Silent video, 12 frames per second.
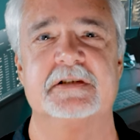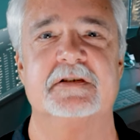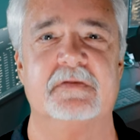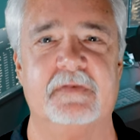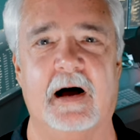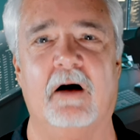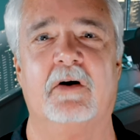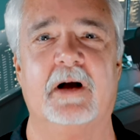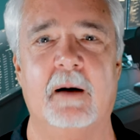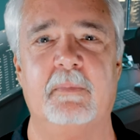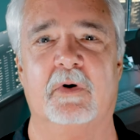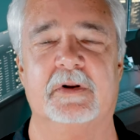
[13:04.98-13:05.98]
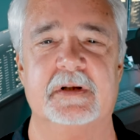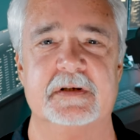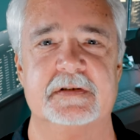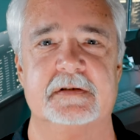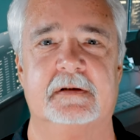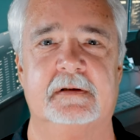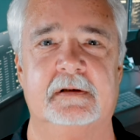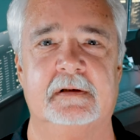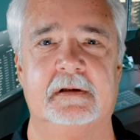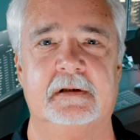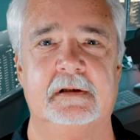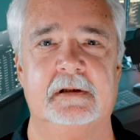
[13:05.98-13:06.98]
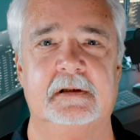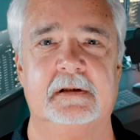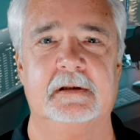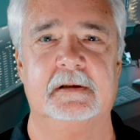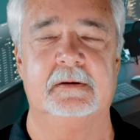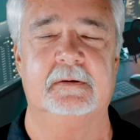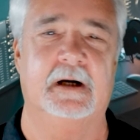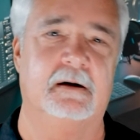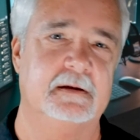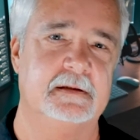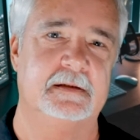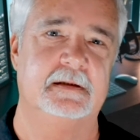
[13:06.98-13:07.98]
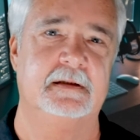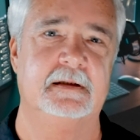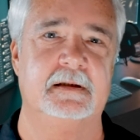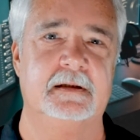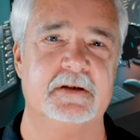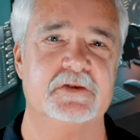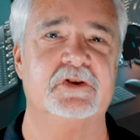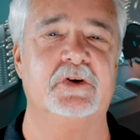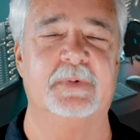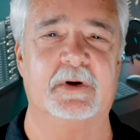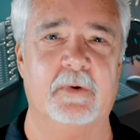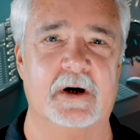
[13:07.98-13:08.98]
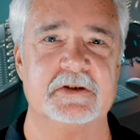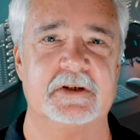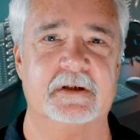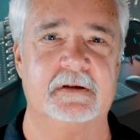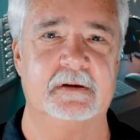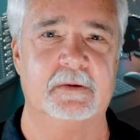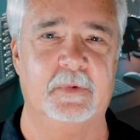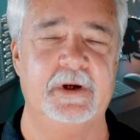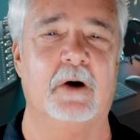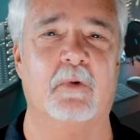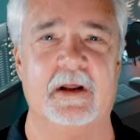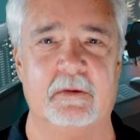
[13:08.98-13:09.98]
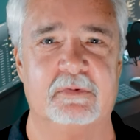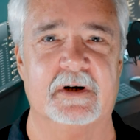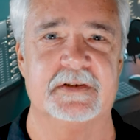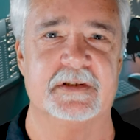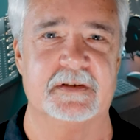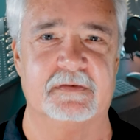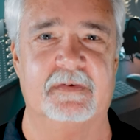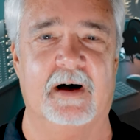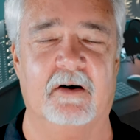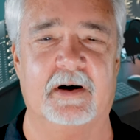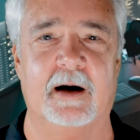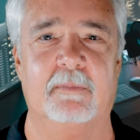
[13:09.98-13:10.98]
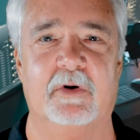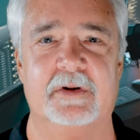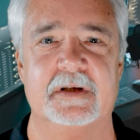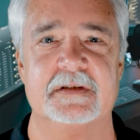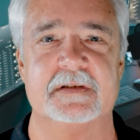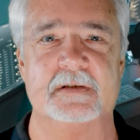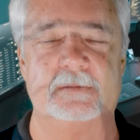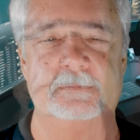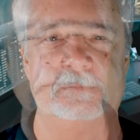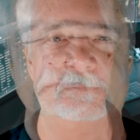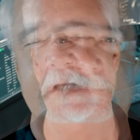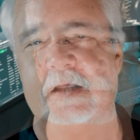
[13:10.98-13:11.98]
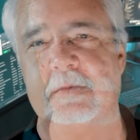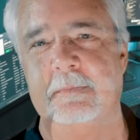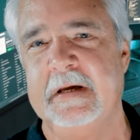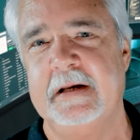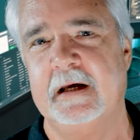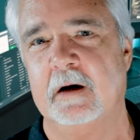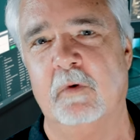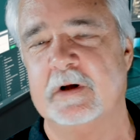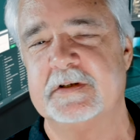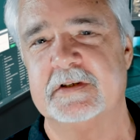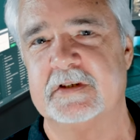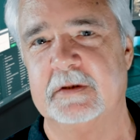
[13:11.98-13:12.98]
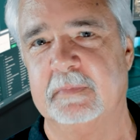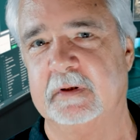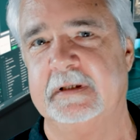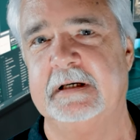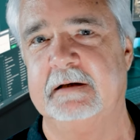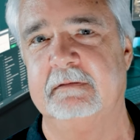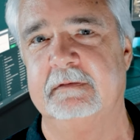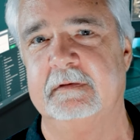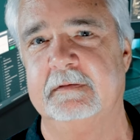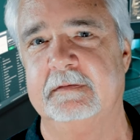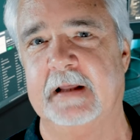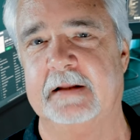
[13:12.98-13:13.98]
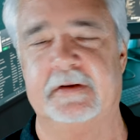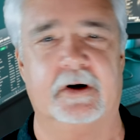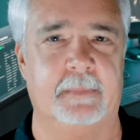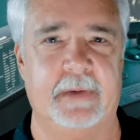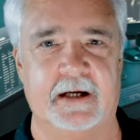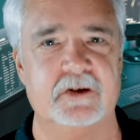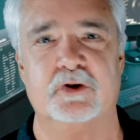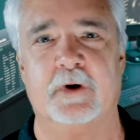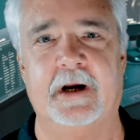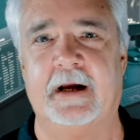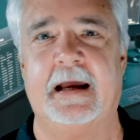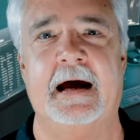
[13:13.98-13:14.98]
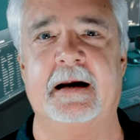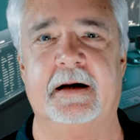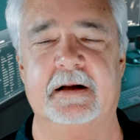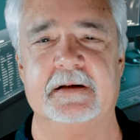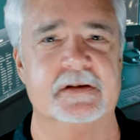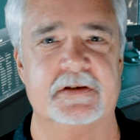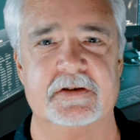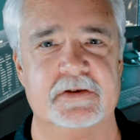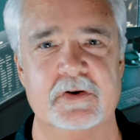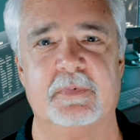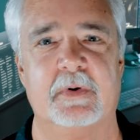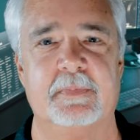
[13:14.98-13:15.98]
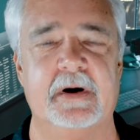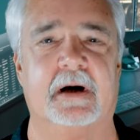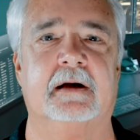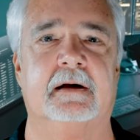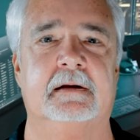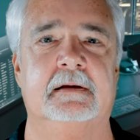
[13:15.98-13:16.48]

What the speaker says: isn't following up on this? Well, stupid question. We know why the press isn't following up on this. Now, the media wants us to believe that their Manchurian candidate is a super pick.